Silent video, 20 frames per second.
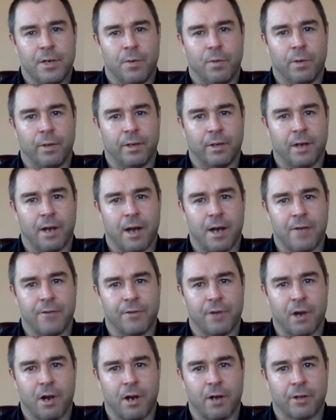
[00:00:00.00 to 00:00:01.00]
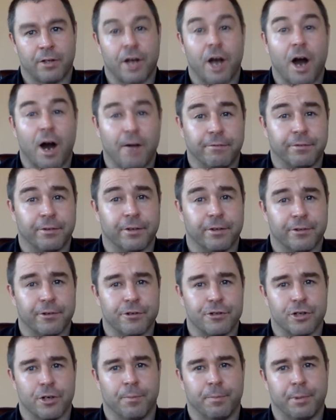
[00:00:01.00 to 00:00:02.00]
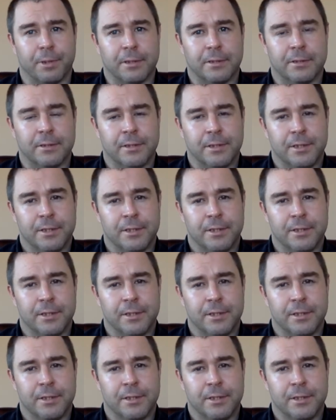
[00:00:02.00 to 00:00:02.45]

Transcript: when guys aren't confident in their jumping,